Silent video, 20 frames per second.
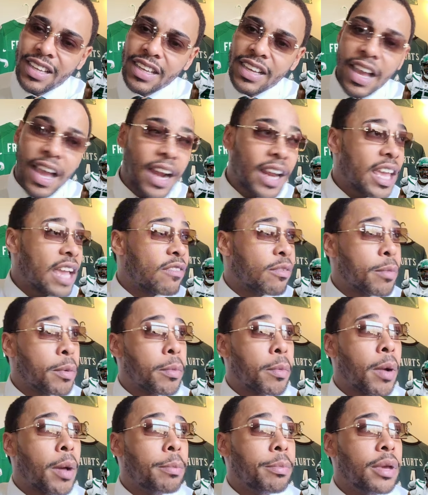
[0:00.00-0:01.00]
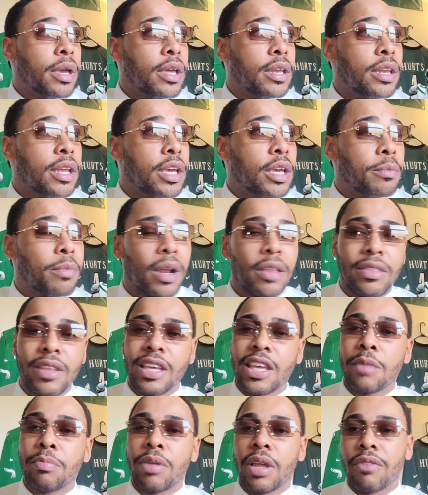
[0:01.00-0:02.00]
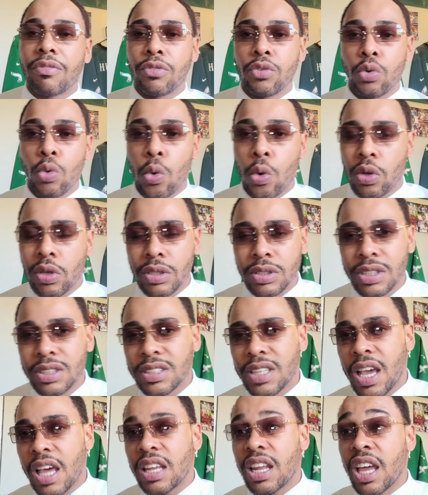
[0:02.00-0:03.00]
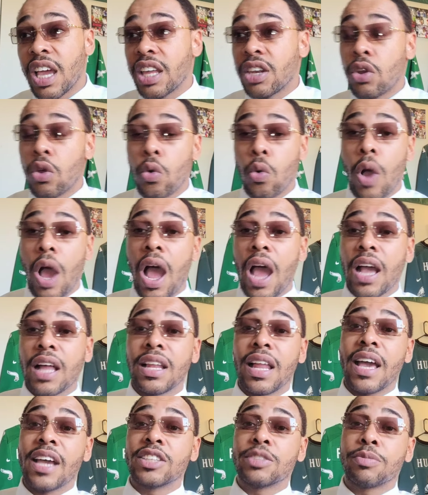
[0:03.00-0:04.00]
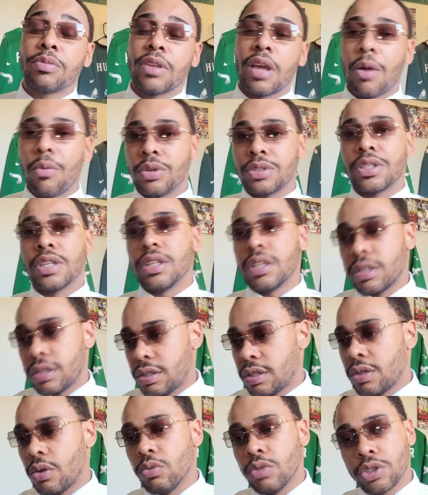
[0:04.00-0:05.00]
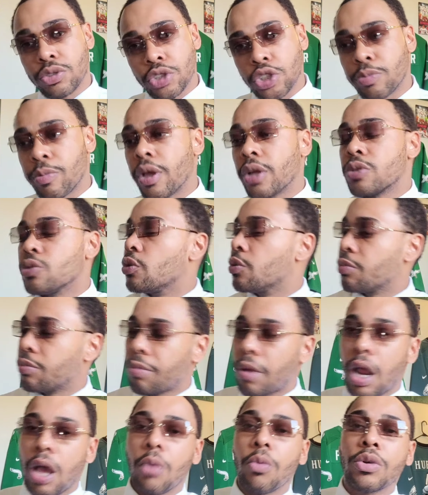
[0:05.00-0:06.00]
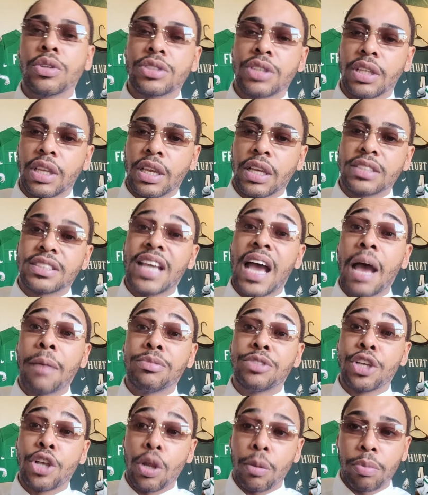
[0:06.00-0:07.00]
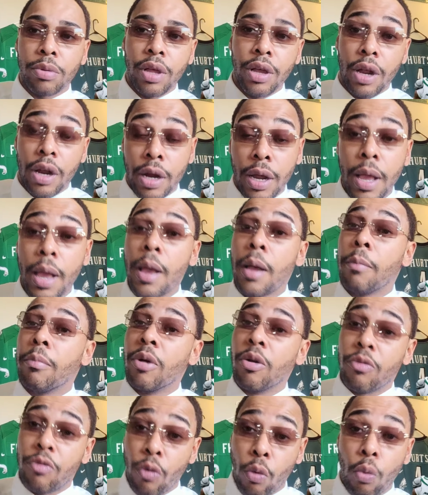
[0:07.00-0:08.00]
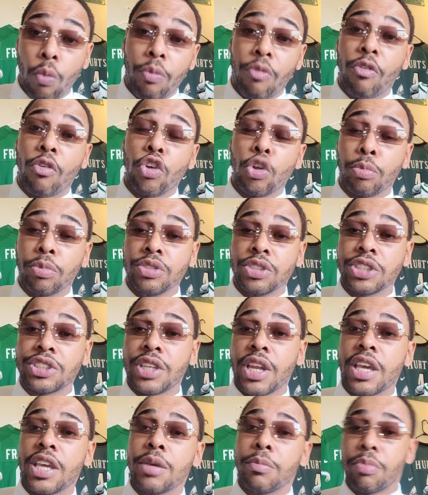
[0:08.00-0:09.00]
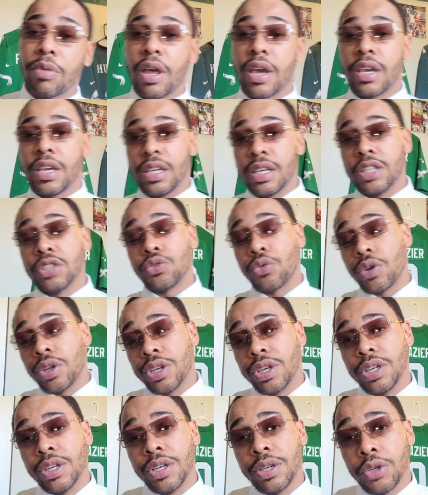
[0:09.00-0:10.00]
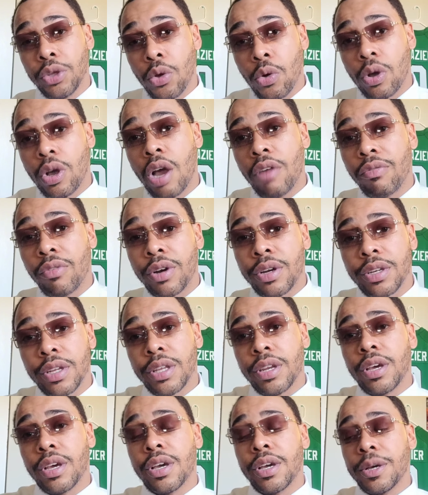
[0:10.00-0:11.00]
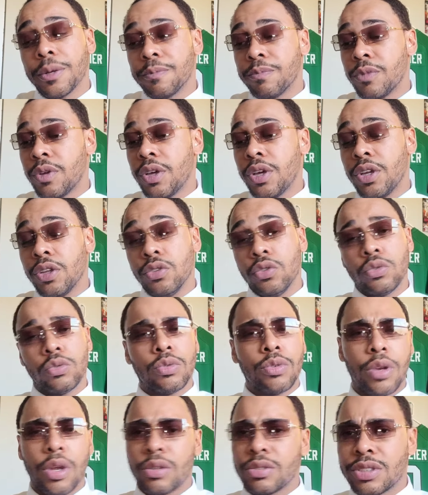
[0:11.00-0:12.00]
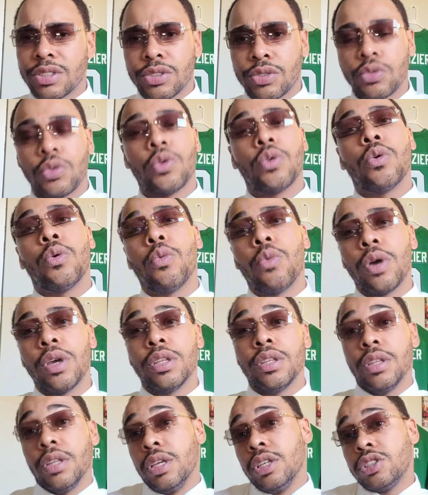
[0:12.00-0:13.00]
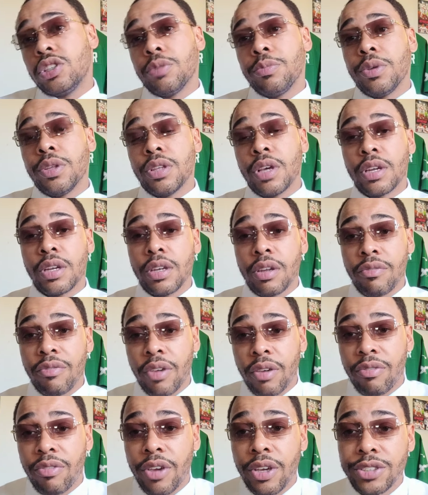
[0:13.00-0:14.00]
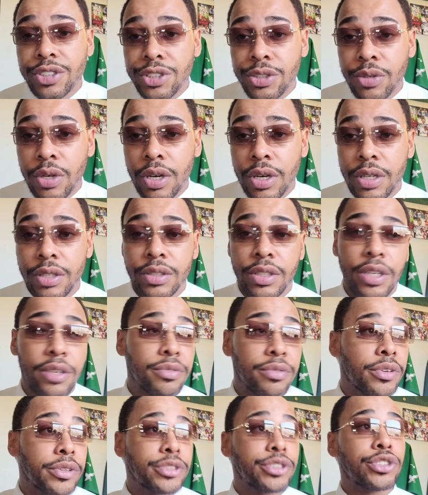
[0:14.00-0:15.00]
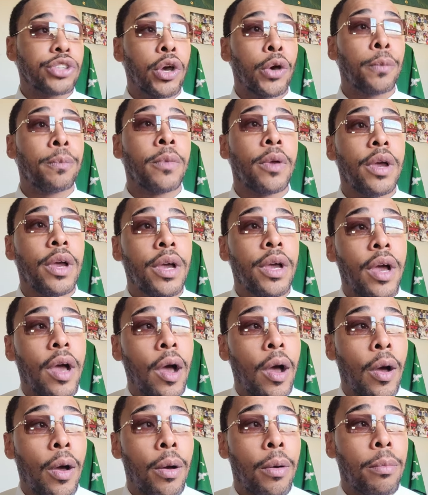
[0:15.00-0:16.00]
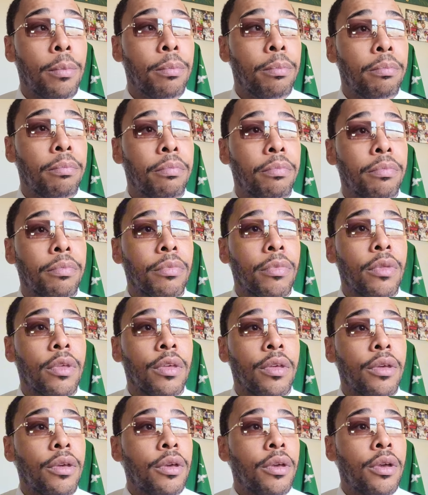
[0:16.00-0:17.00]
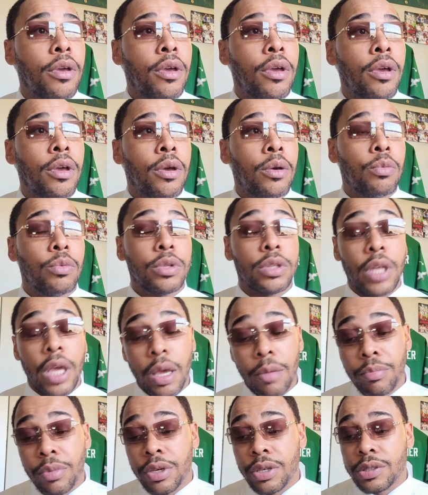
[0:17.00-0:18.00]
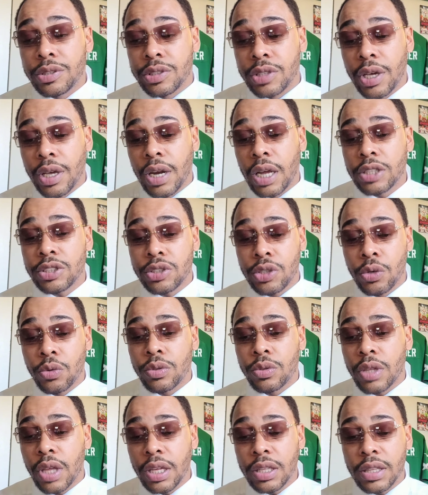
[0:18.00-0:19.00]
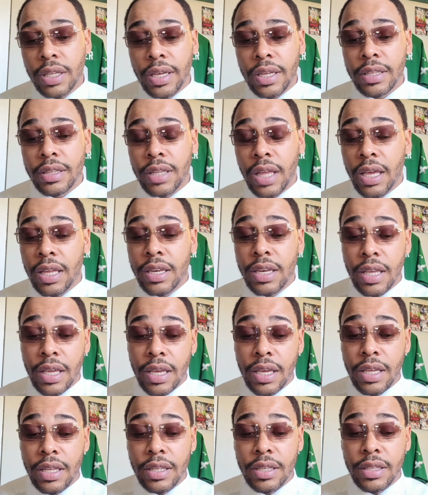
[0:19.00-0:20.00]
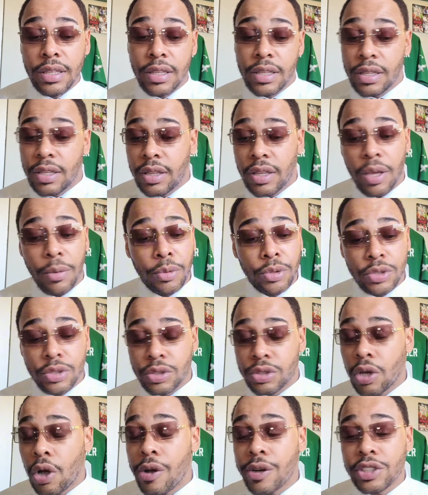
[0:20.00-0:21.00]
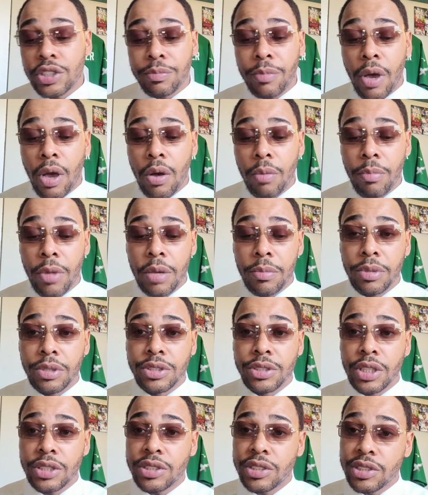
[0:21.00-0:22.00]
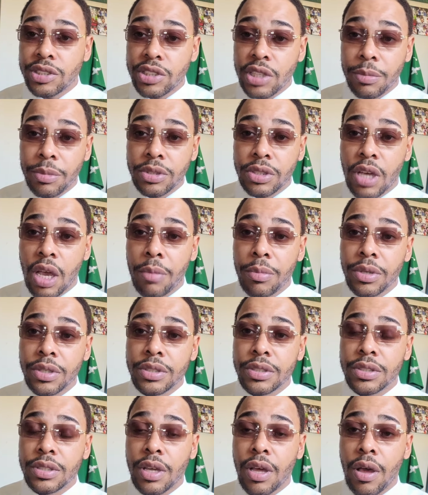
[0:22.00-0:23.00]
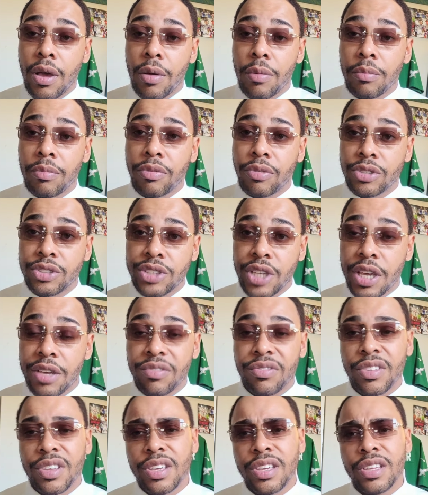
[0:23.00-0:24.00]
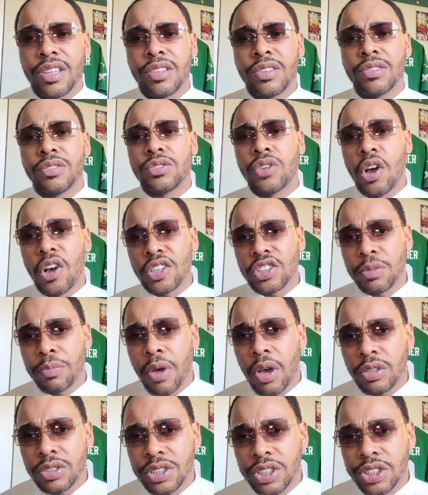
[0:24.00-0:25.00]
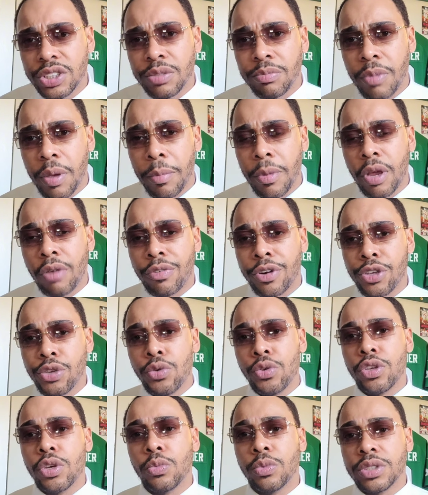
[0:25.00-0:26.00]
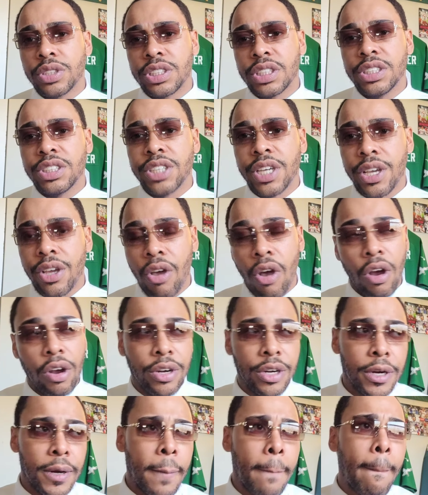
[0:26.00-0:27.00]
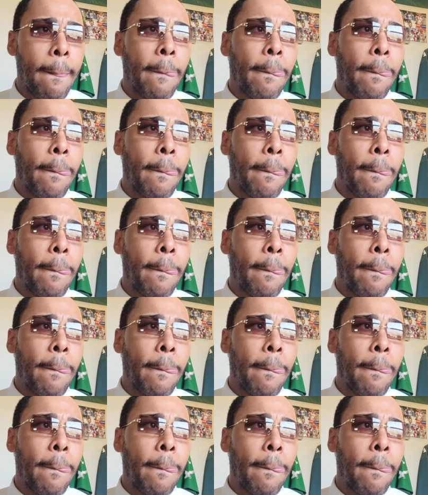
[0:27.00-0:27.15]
God, I can't remember my man name, but I think he played for New Orleans. He's not like no high class. I don't want to say no disrespect to him, but I don't want to say like a top tier player. But for for the position that he play, he is really good. You know, covering and uh, doing you know just doing what needs to be done in the Vic Fangio uh, defense. So, um, with that being said, I still think that they need. They were talks about maybe Justin Simmons coming um, for safety. Talks about C, maybe a reunion with C.J. Gardner.